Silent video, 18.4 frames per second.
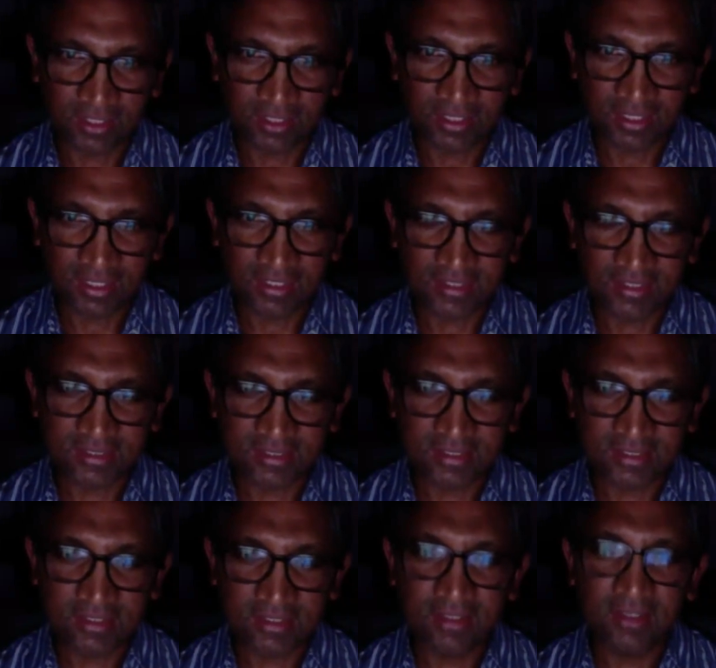
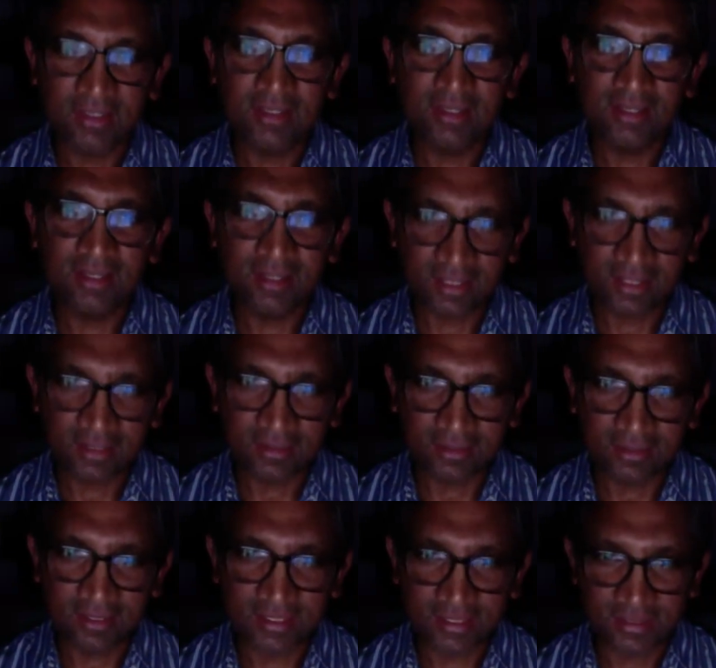is
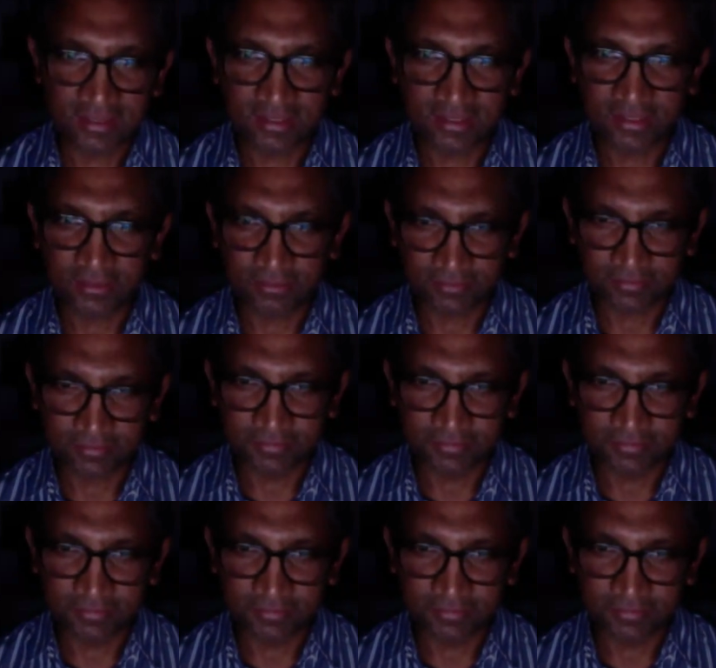Liddle syndrome.